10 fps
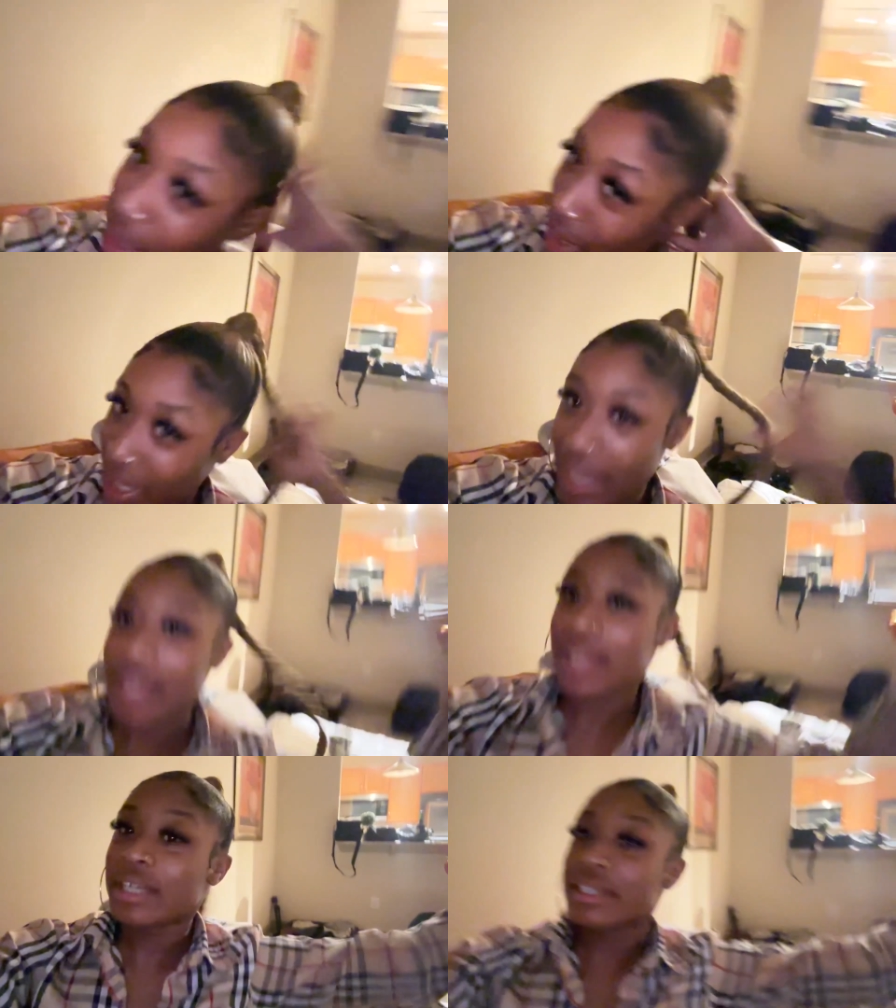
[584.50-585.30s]
Hey
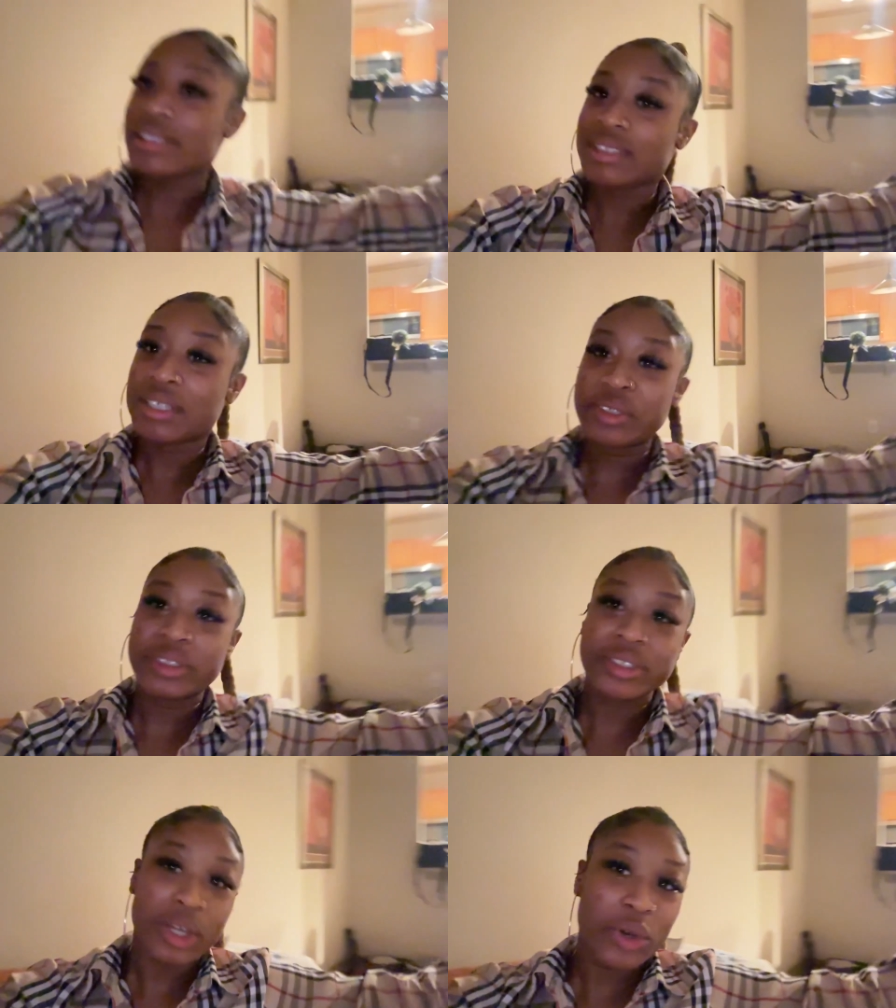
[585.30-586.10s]
guys,
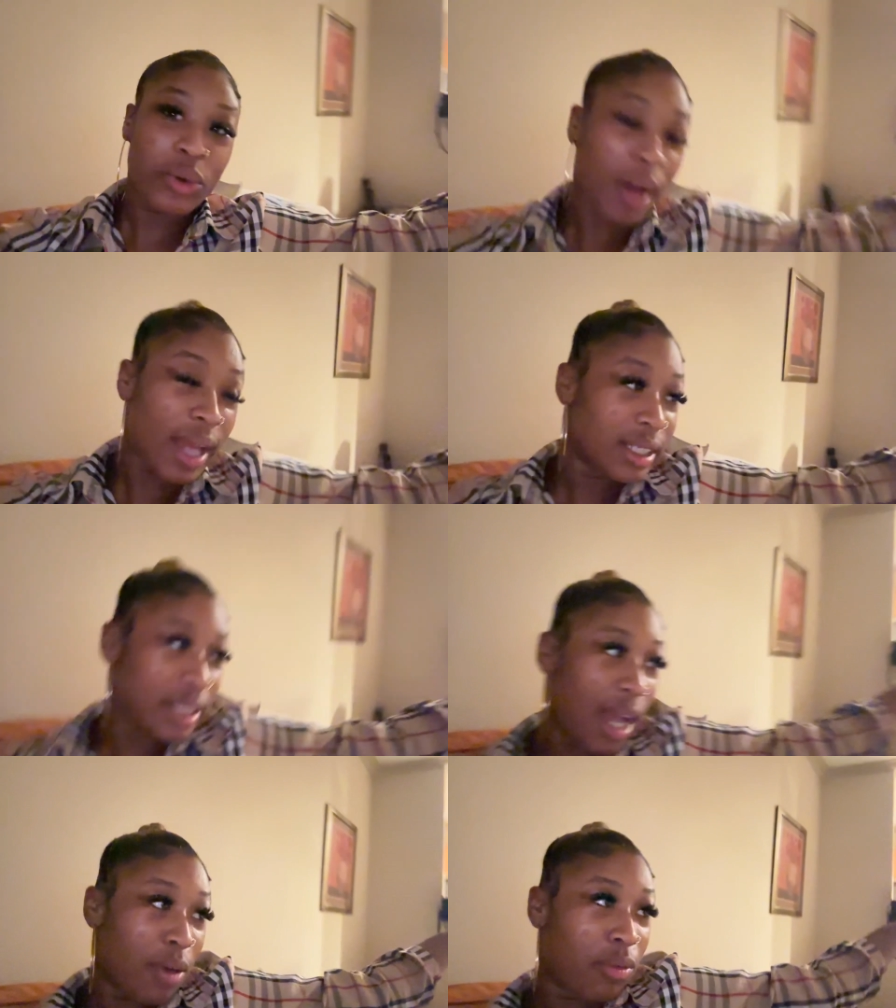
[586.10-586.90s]
so I did
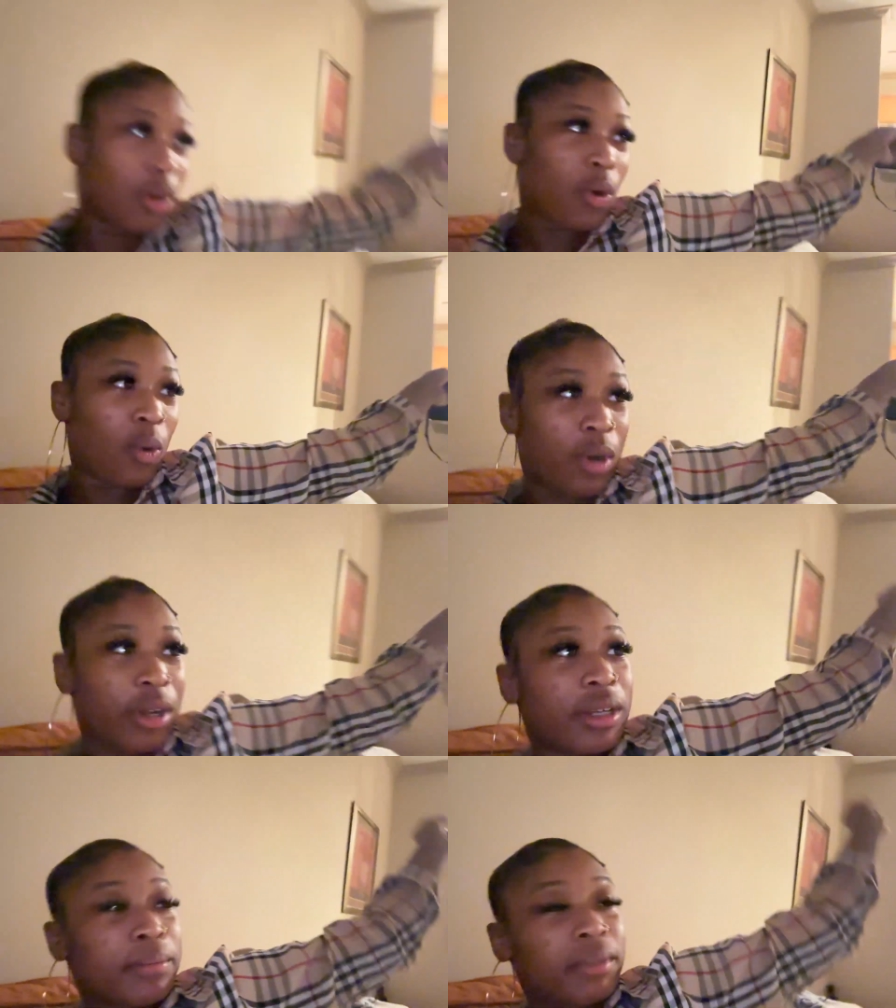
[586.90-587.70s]
not
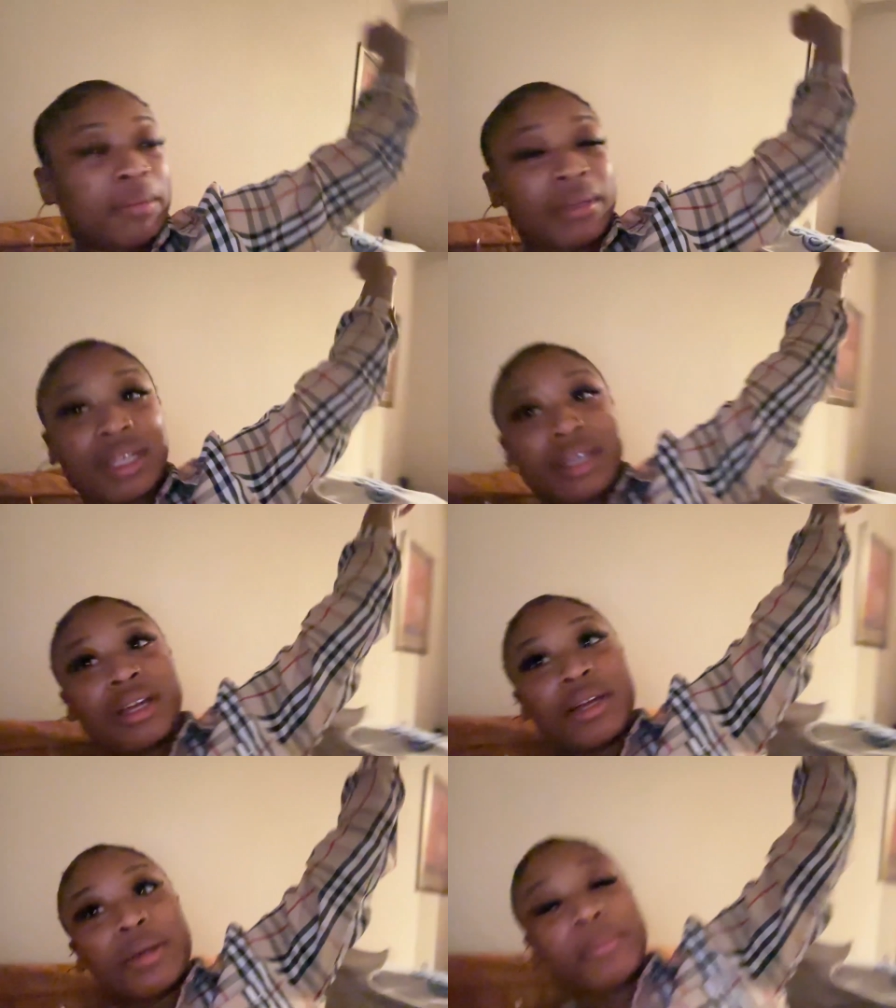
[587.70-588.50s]
record me meeting
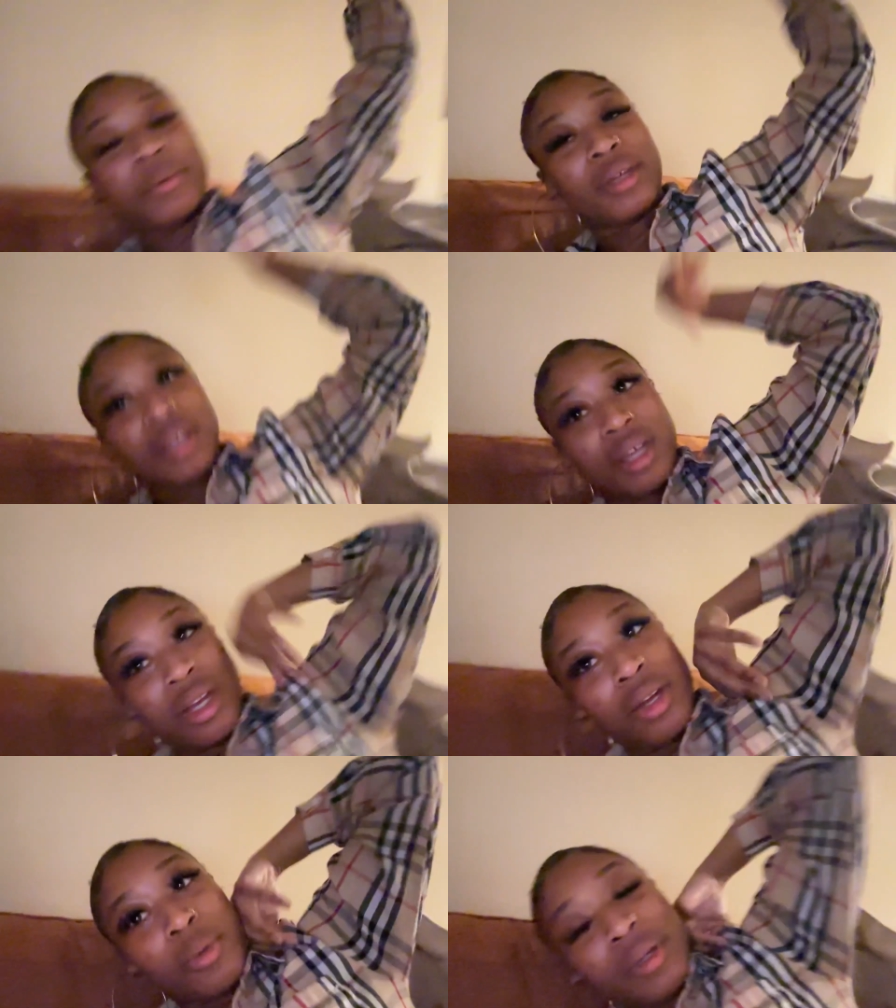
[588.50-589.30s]
up
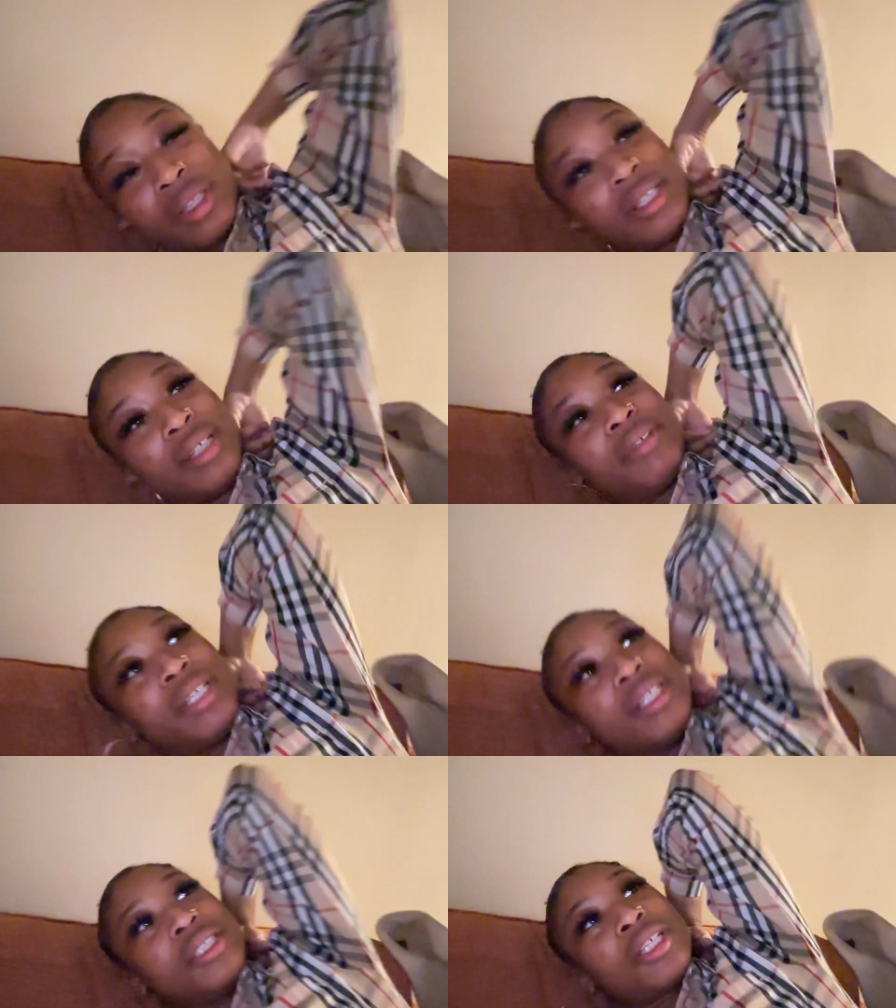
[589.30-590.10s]
with
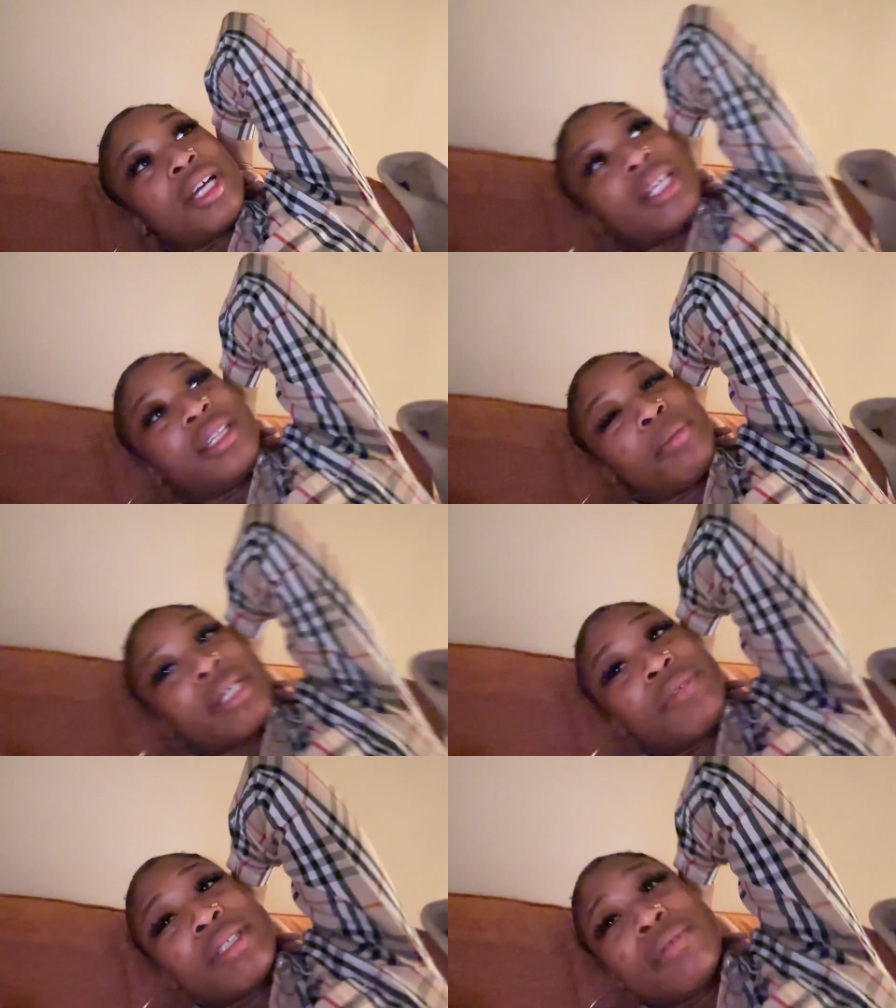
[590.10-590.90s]
Olivia and John at the
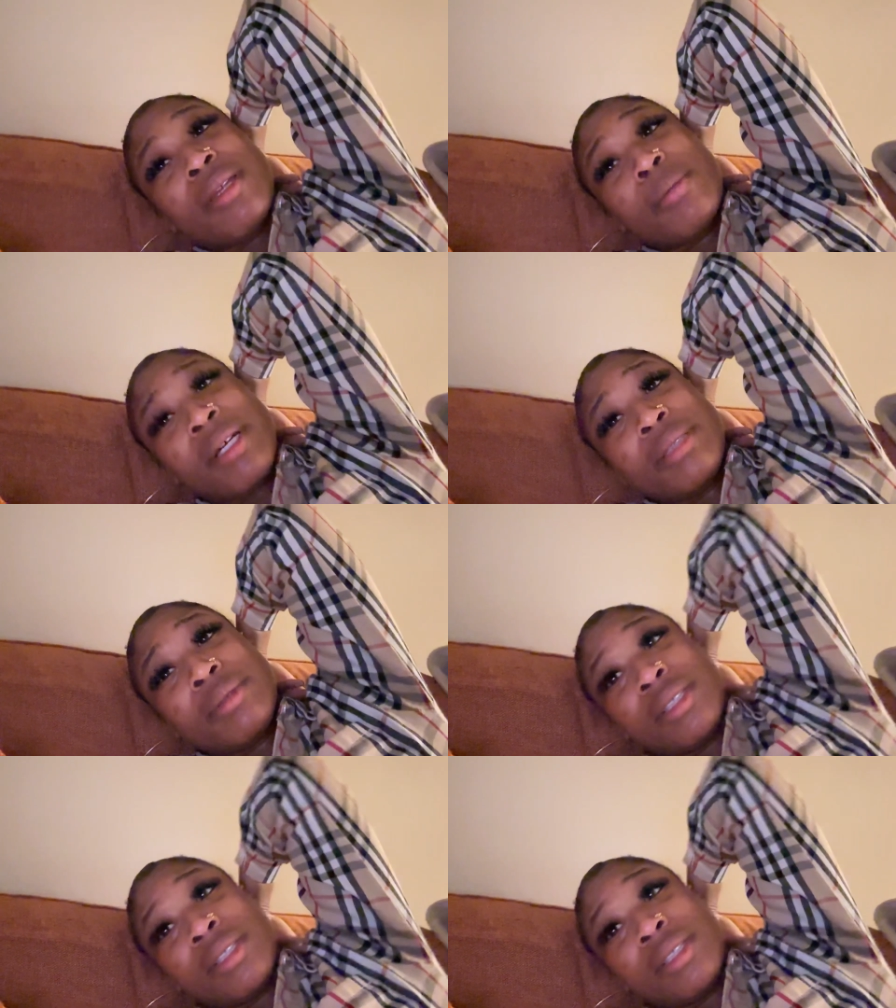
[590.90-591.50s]
place. First of all, the place was